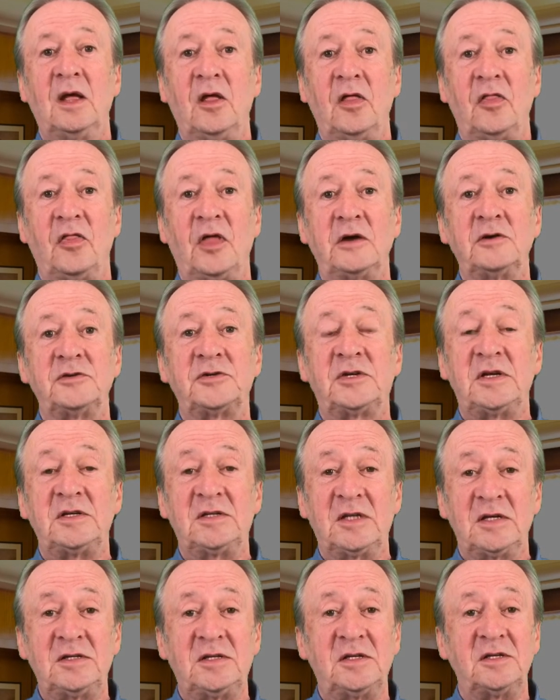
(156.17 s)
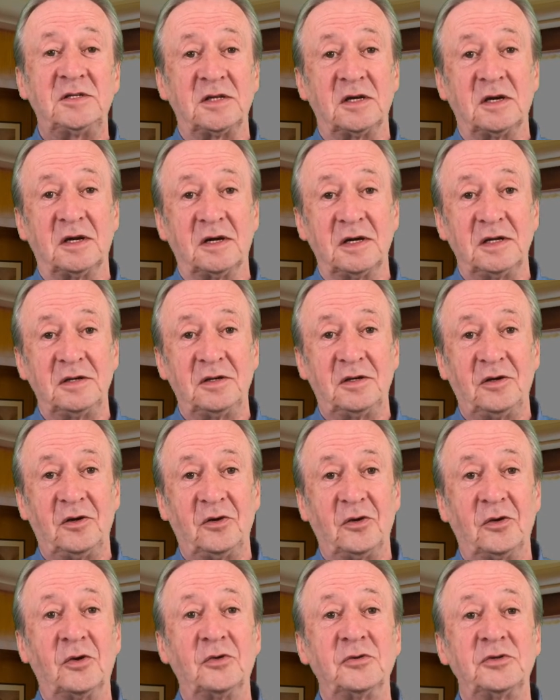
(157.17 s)
Those he did design
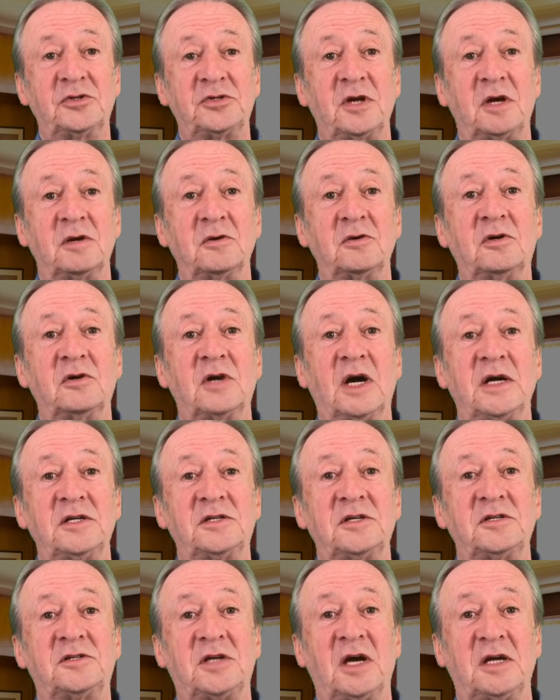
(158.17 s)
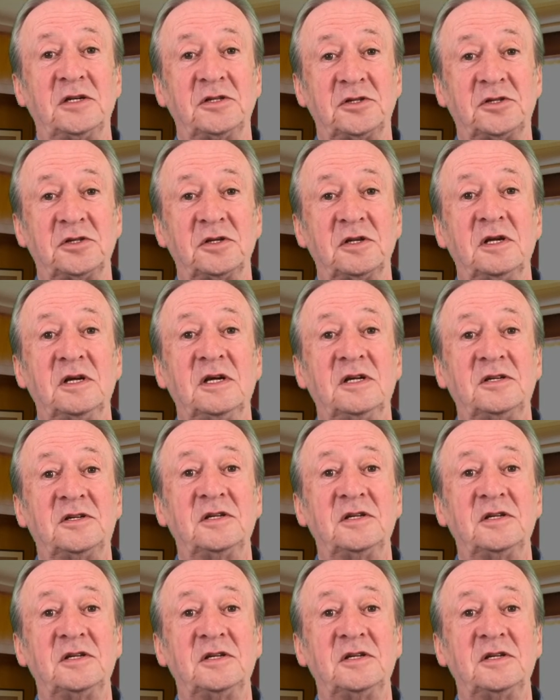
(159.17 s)
all show great attention to